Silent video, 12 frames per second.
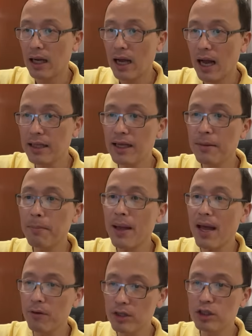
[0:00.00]
I think
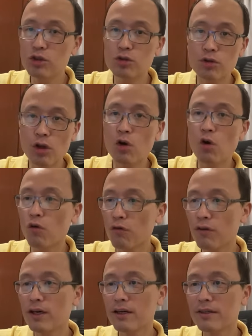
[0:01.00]
parents should not
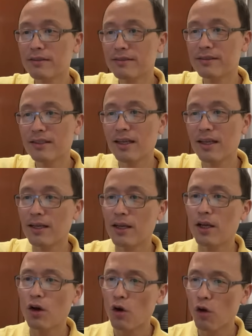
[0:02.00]

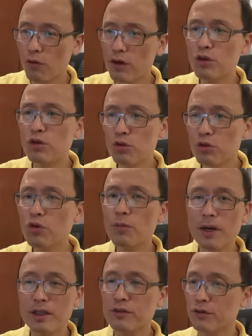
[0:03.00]
overdo too
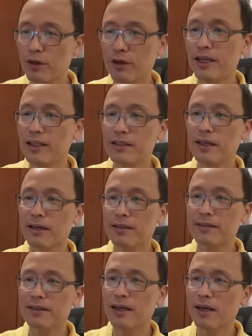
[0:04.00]
much for your kids.
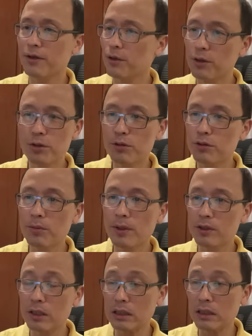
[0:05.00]
Don't do too
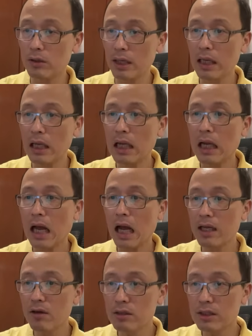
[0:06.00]
much kids, okay?
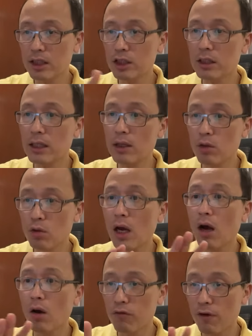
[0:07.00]
I give you a suggestion. I don't know
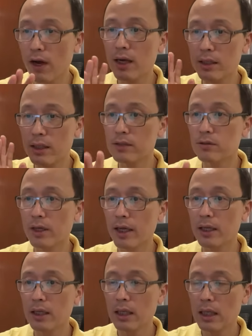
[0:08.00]
how far it is,
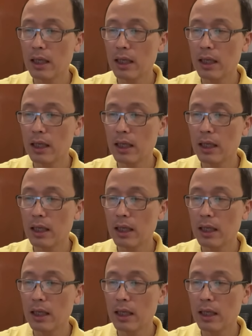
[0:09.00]
okay?